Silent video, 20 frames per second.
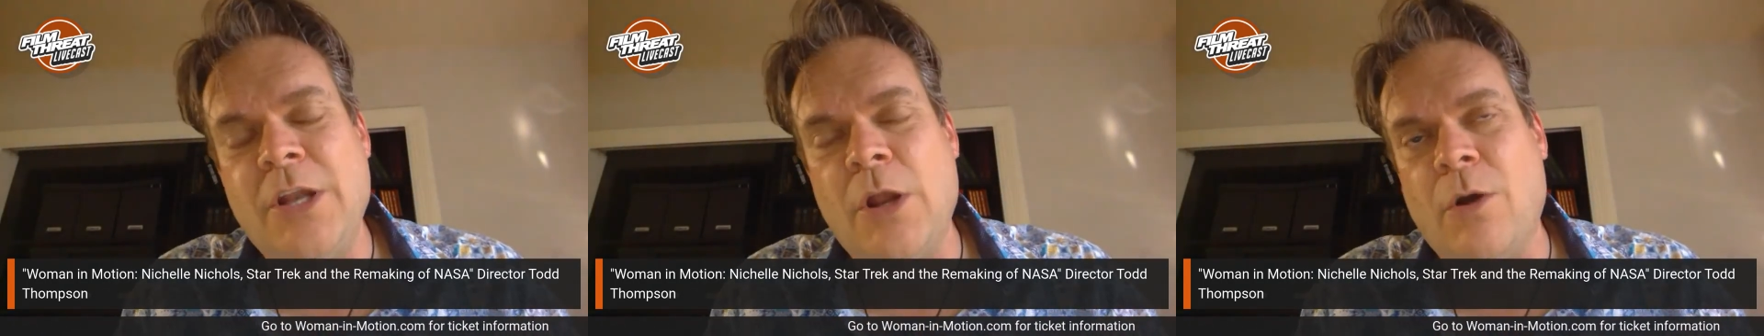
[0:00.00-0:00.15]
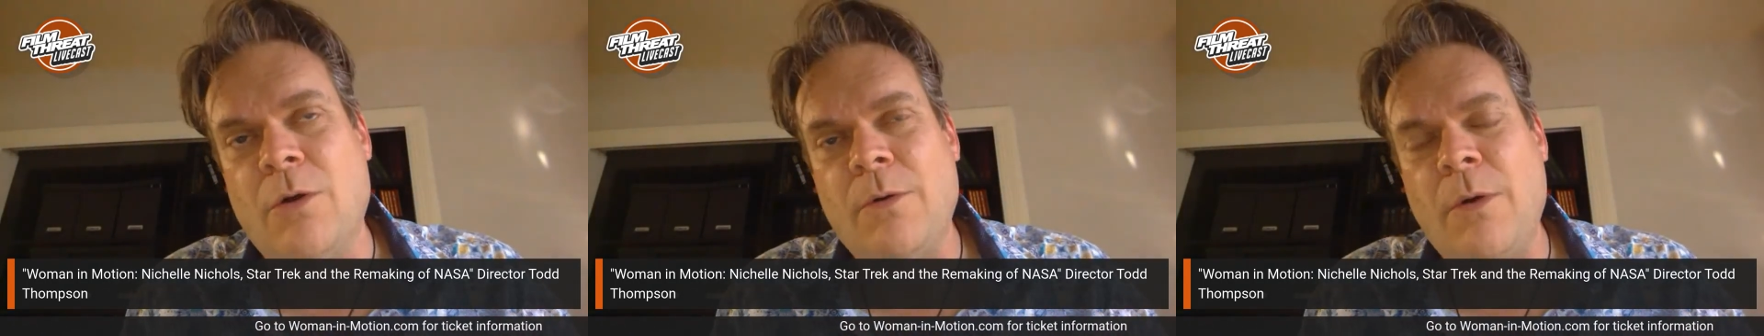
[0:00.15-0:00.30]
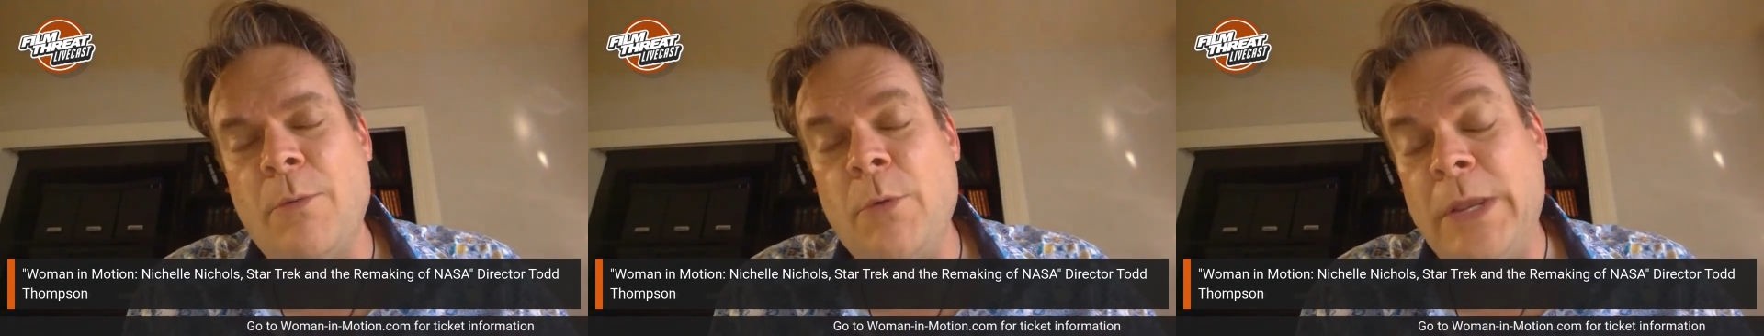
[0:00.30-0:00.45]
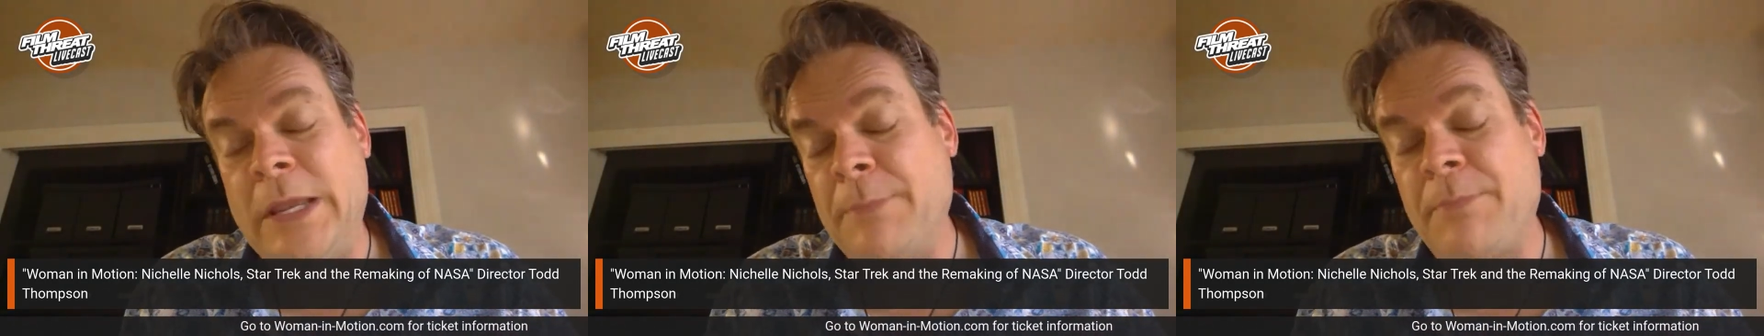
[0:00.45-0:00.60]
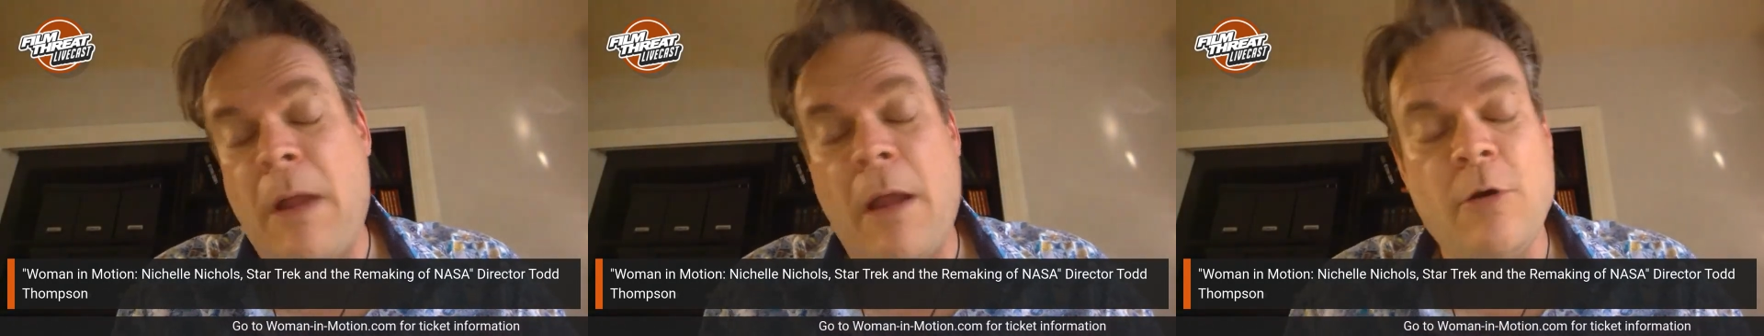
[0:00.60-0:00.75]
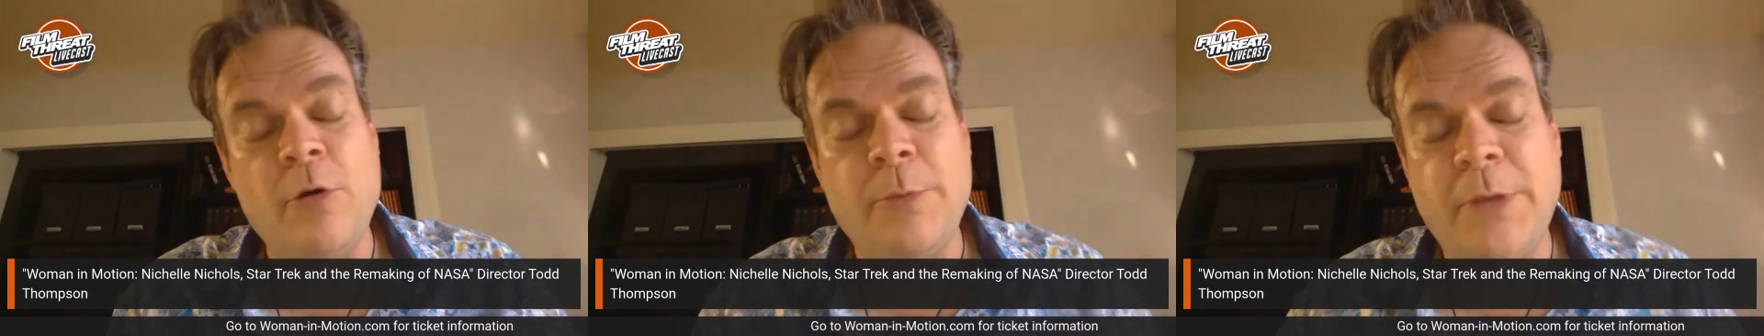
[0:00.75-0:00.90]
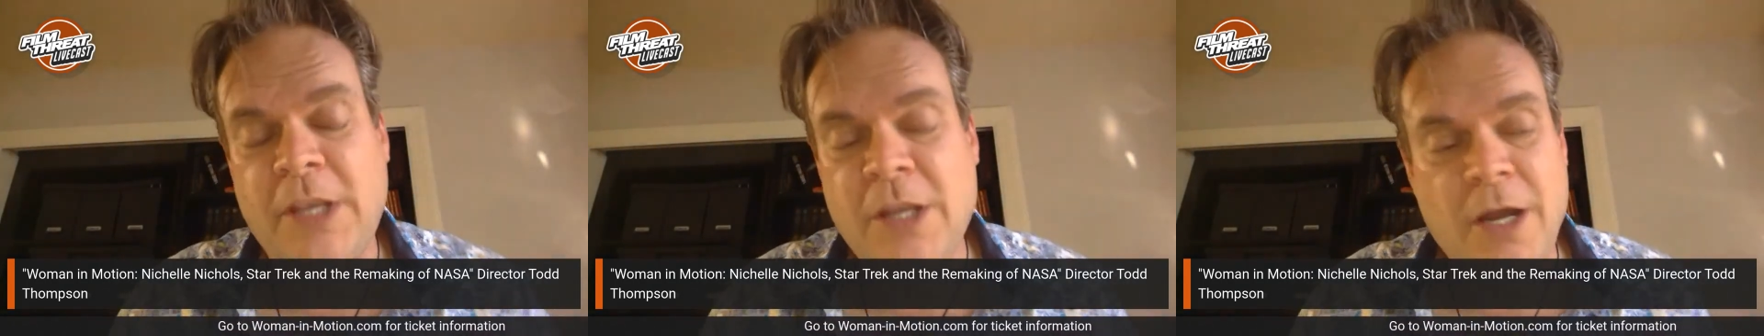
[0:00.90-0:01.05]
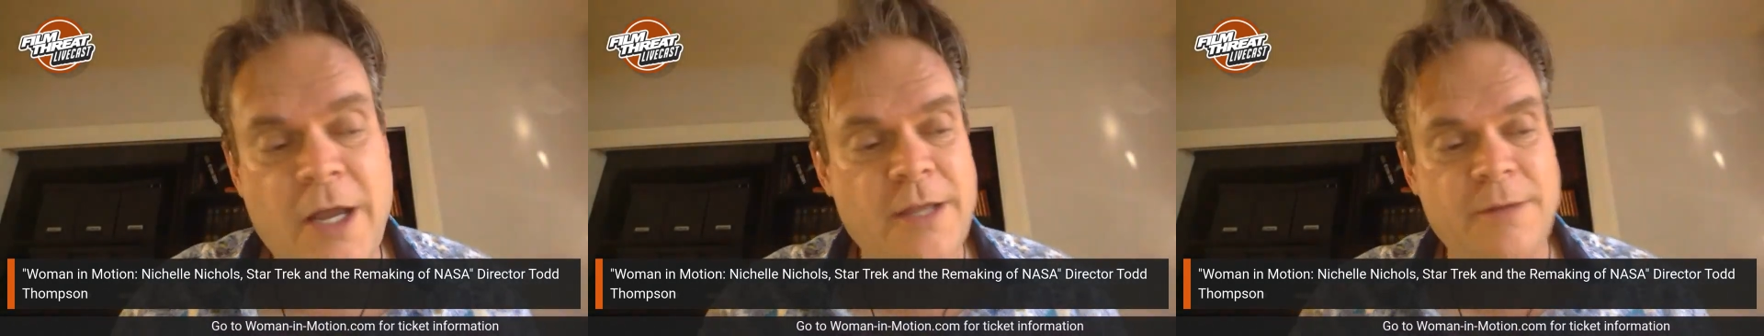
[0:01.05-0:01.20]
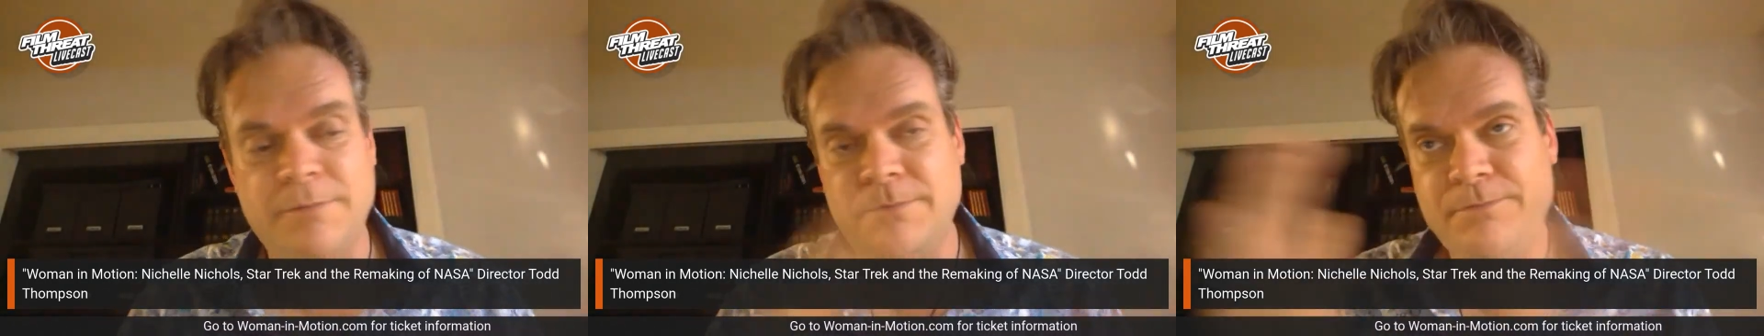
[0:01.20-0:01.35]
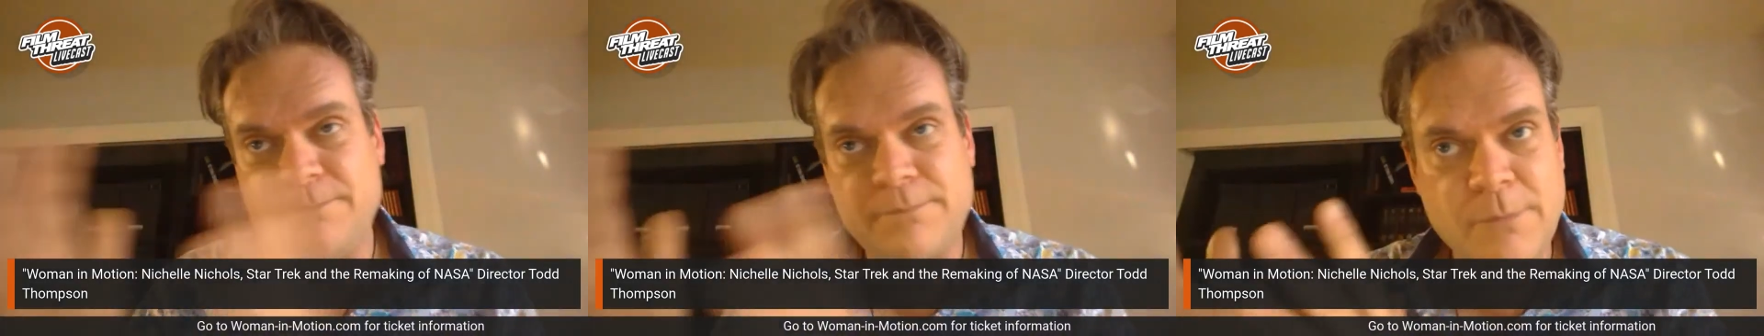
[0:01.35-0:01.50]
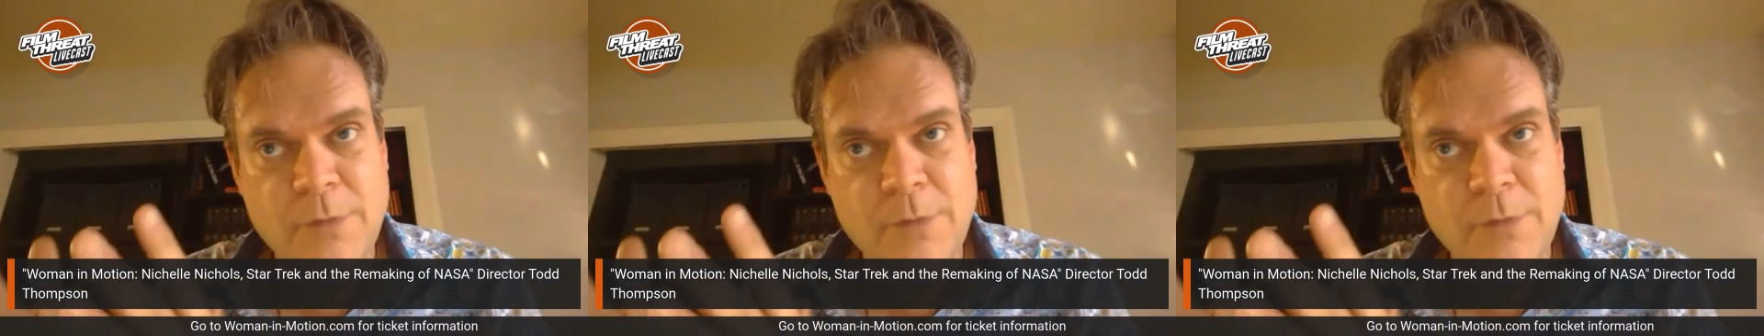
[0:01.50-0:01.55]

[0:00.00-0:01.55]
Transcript: you know, we could probably cut